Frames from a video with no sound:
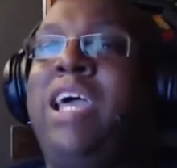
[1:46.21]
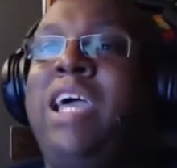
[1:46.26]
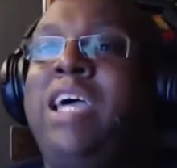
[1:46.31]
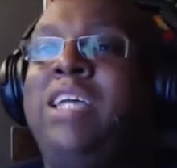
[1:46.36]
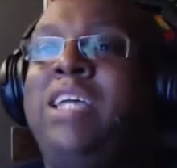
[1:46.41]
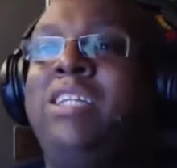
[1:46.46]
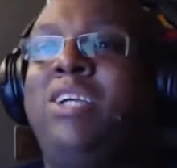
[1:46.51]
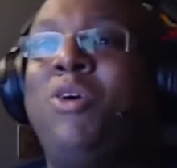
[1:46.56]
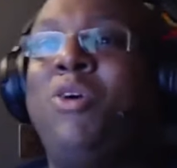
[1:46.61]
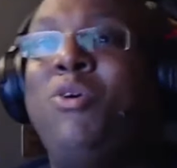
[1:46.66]

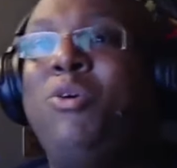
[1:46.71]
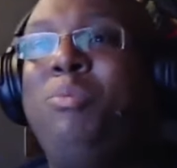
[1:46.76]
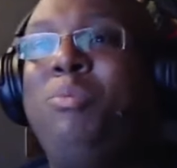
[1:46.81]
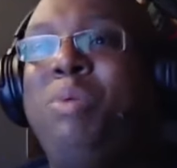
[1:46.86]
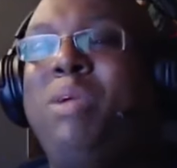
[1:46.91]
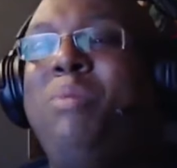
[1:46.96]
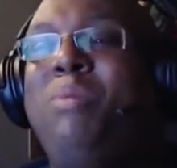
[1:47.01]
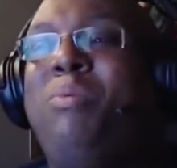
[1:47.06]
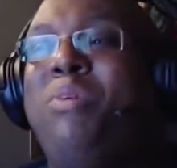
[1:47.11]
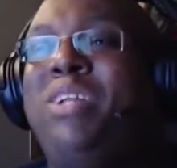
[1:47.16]
and cool
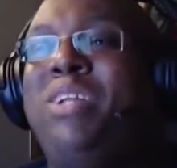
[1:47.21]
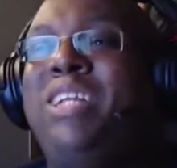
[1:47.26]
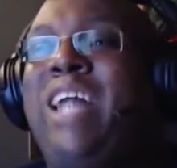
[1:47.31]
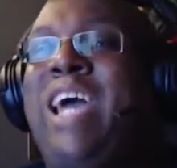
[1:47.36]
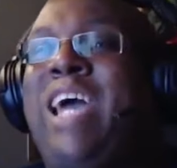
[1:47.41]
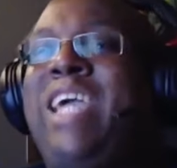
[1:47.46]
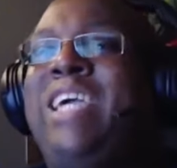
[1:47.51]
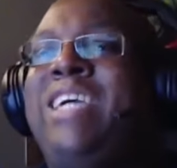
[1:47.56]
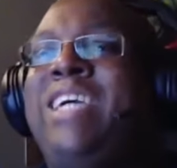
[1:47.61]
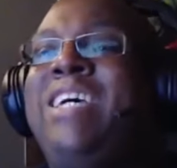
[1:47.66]
people
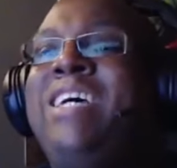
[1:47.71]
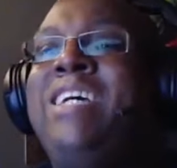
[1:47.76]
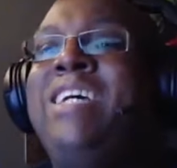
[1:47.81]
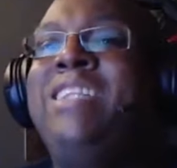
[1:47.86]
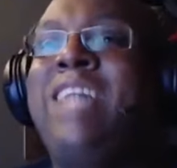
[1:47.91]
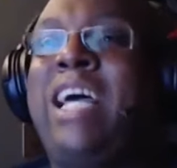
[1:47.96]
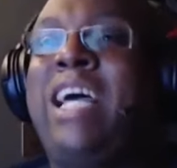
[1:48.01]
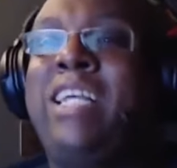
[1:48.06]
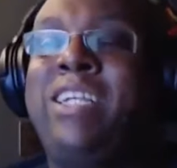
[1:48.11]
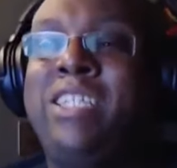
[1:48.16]
like
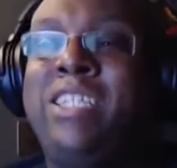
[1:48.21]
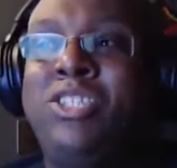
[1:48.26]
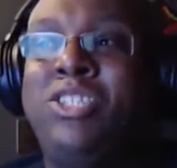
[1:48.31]
that those